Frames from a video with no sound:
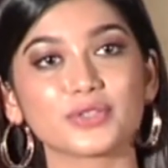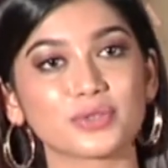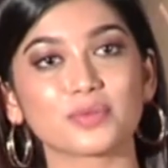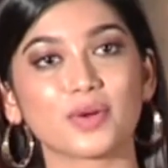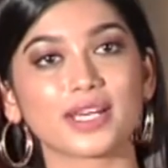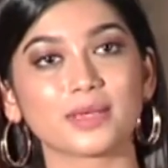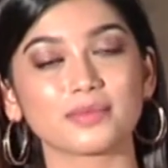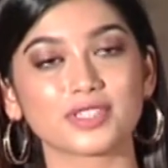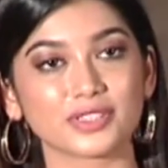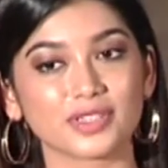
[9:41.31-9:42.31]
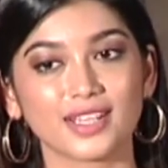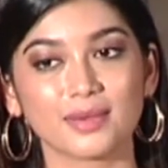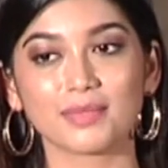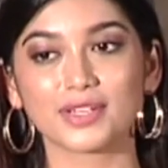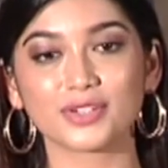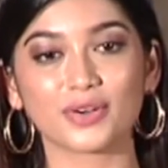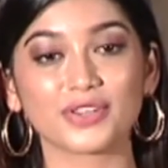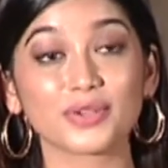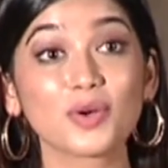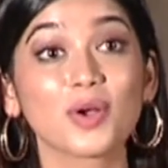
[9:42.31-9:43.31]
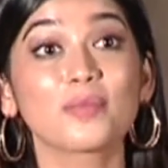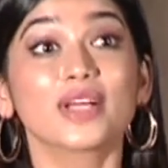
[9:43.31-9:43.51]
you don't want him to mentor you.